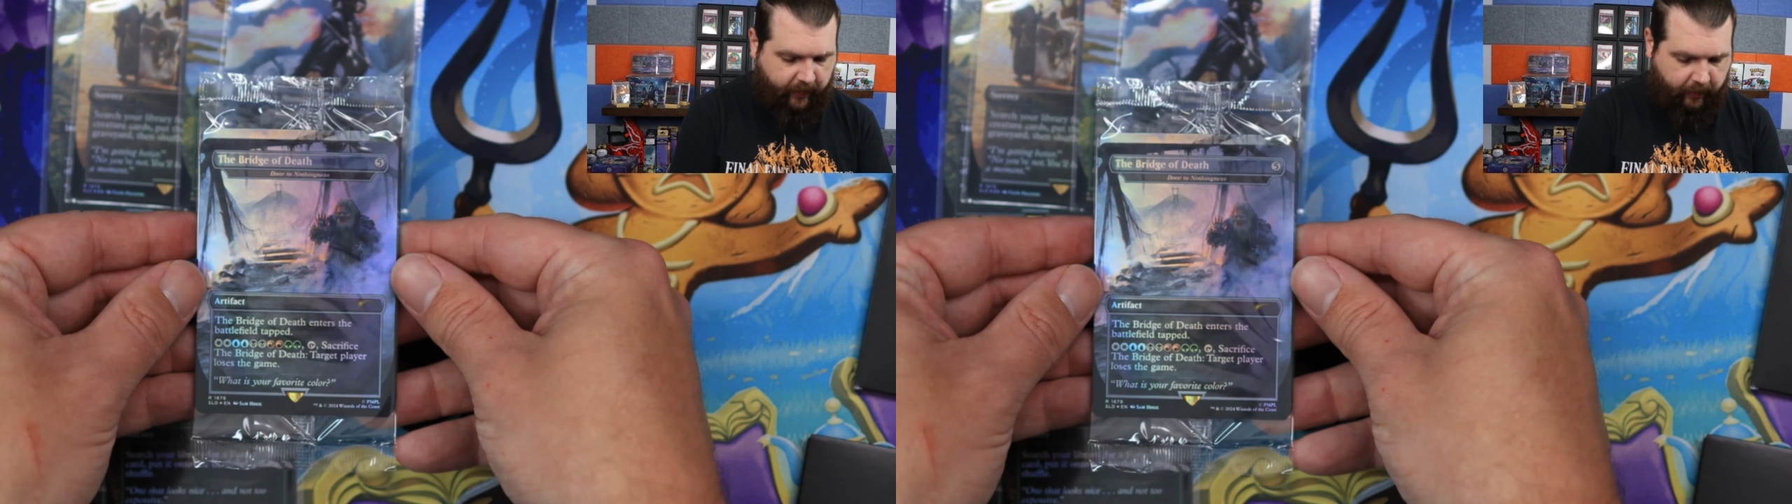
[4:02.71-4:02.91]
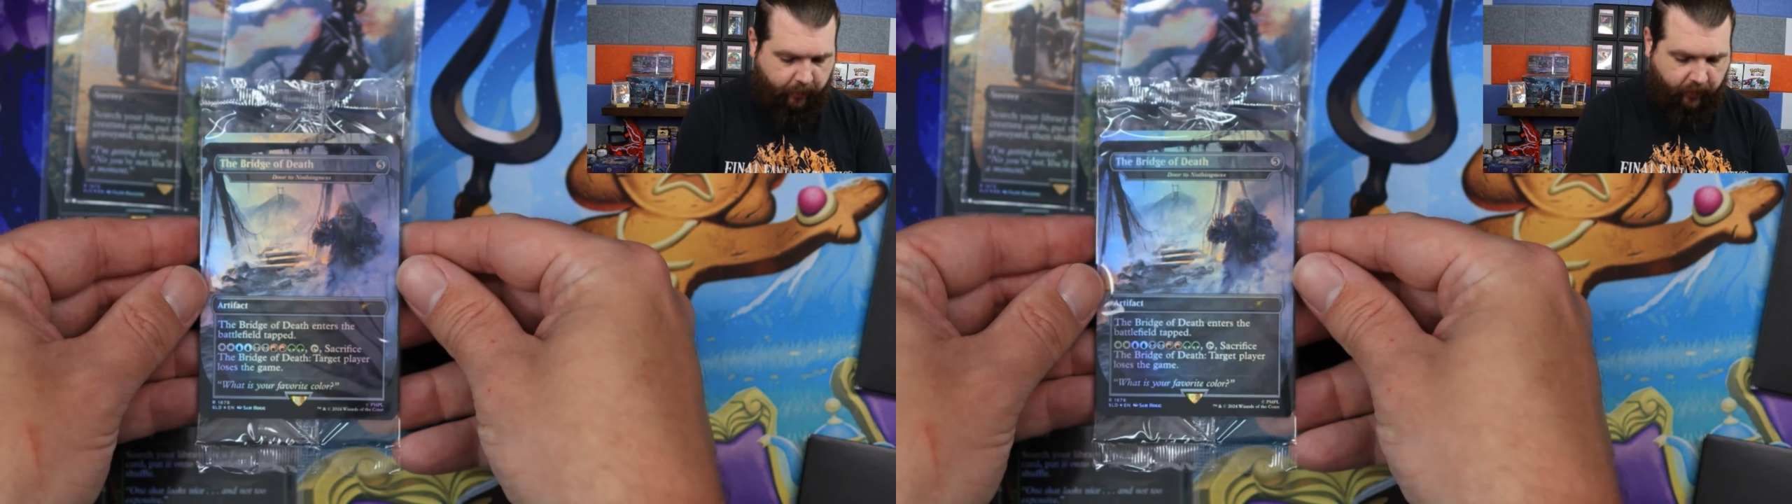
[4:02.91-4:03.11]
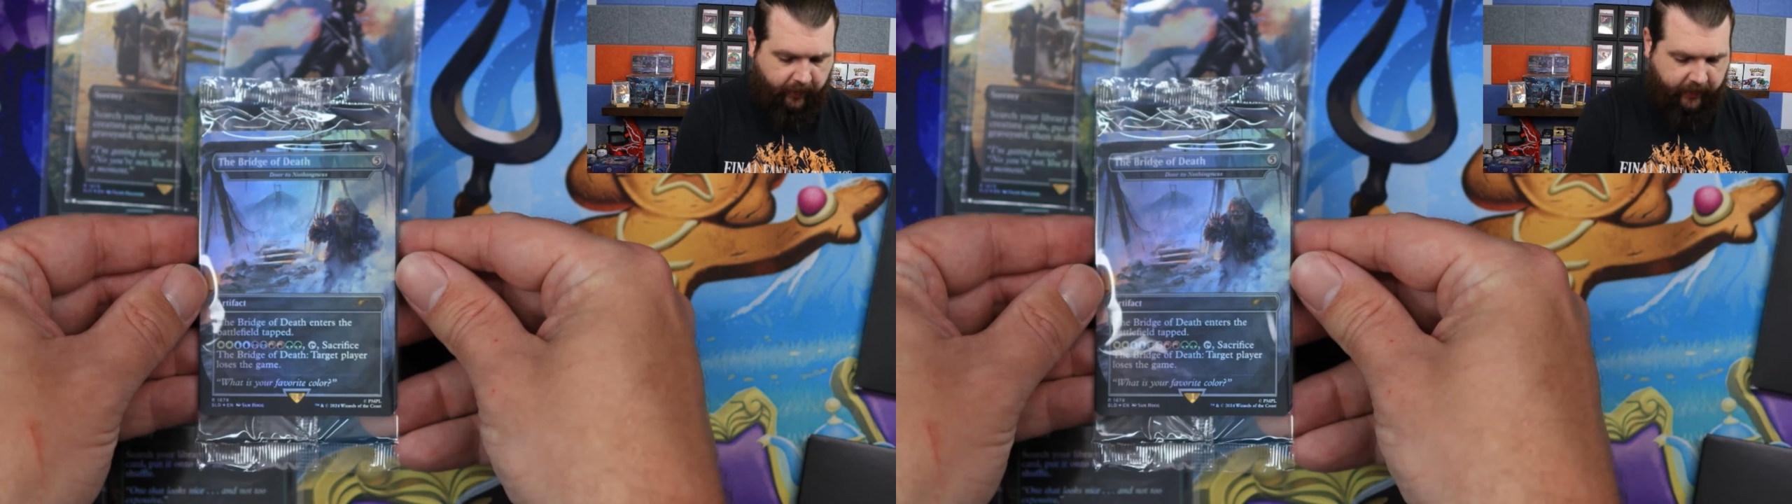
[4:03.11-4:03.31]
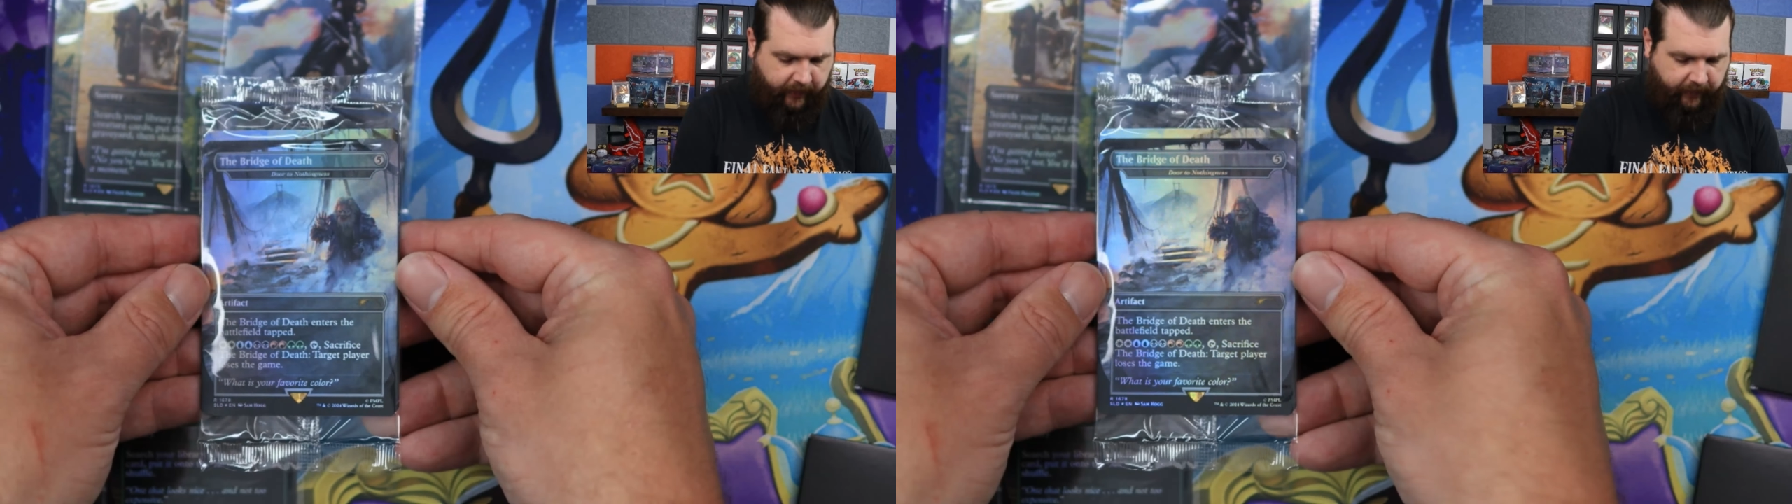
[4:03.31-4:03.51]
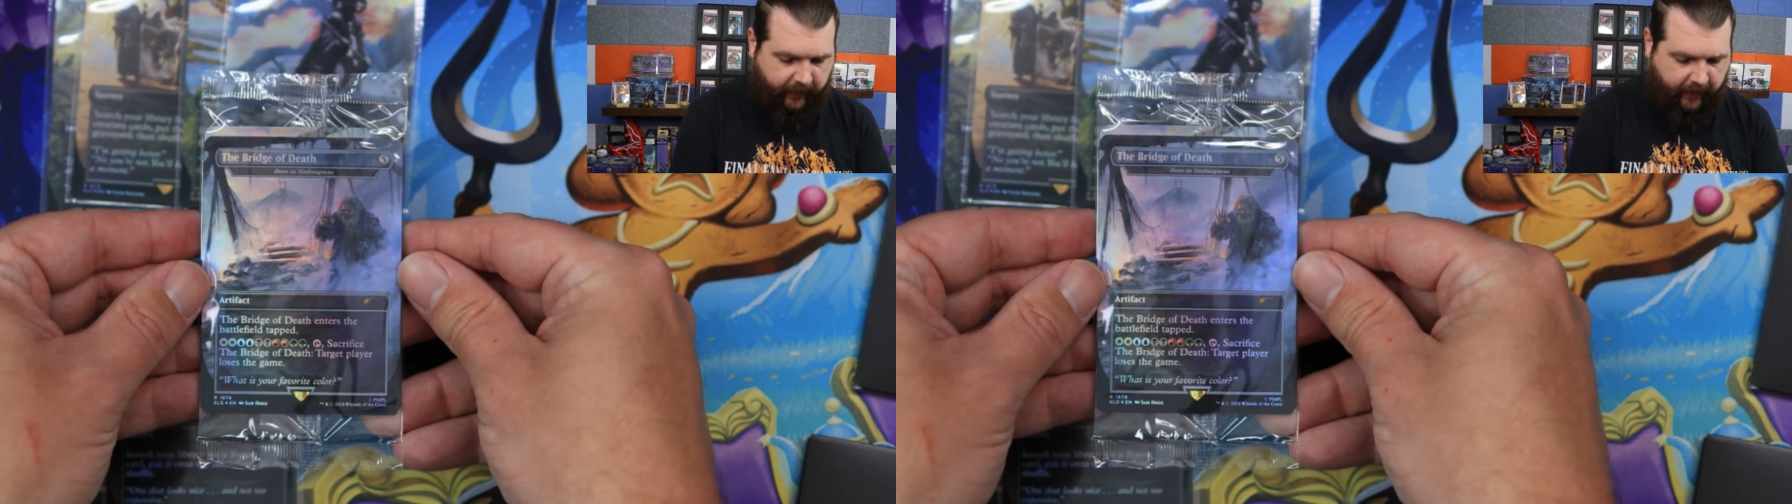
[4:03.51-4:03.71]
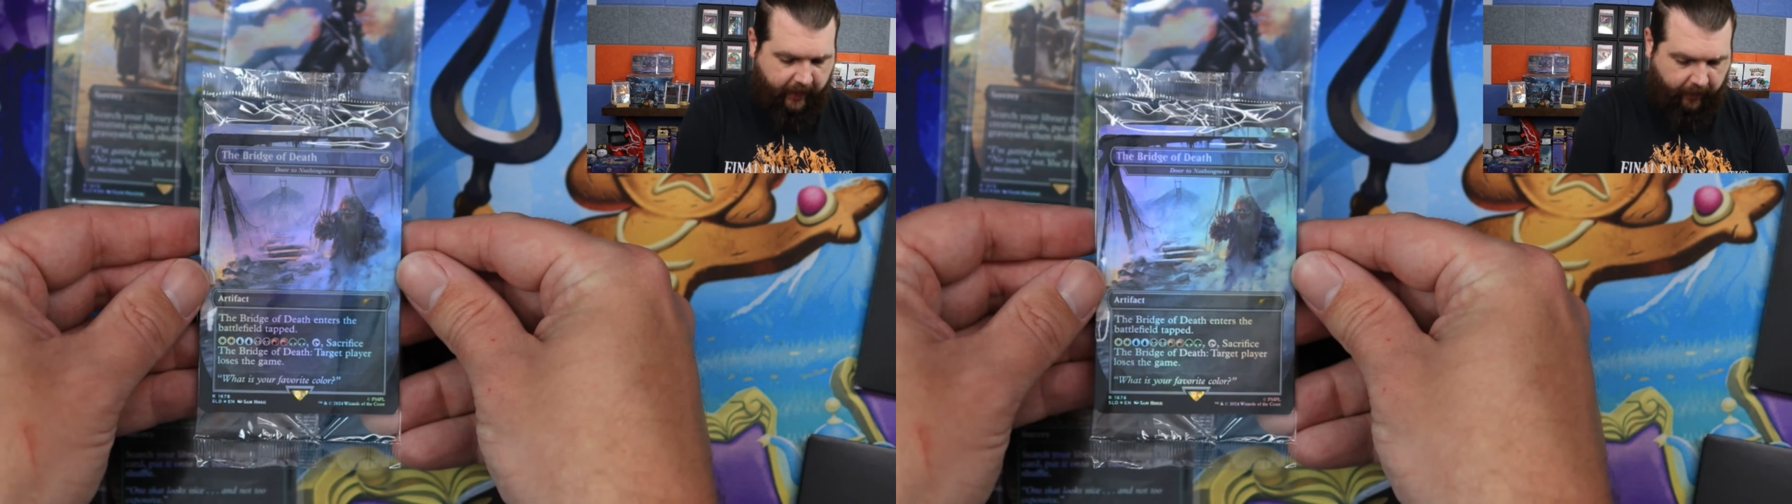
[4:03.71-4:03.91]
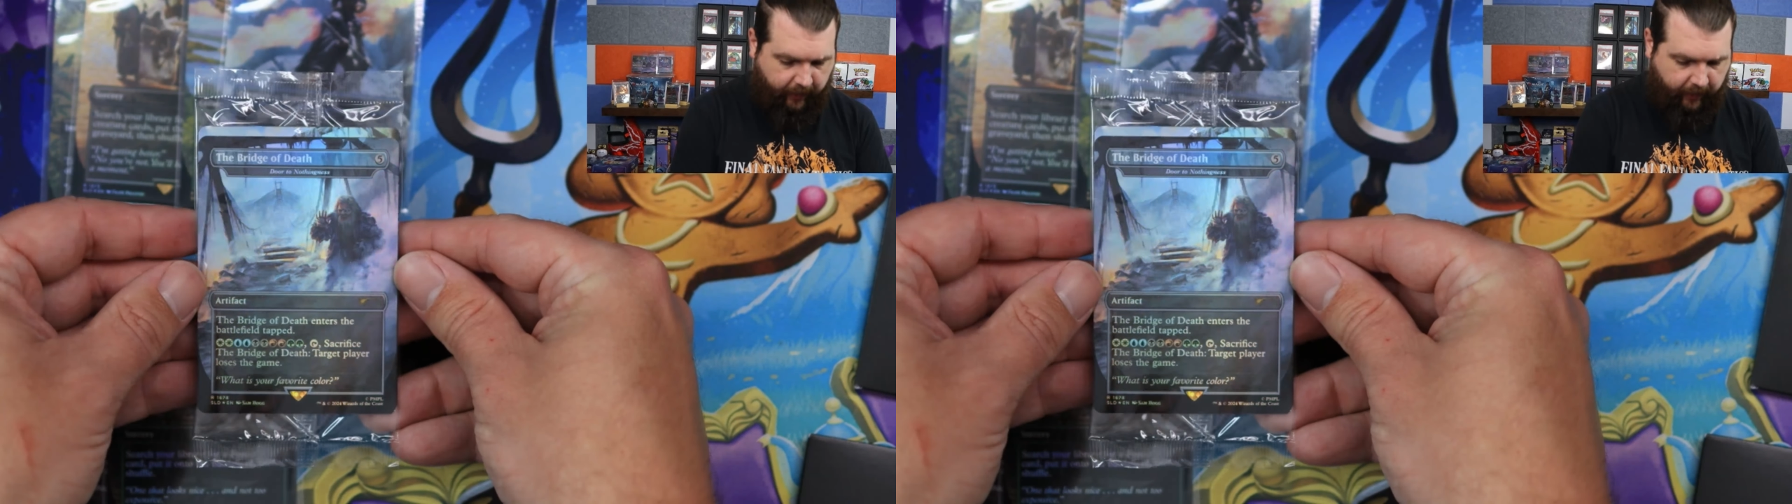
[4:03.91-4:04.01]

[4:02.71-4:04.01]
The Bridge of Death.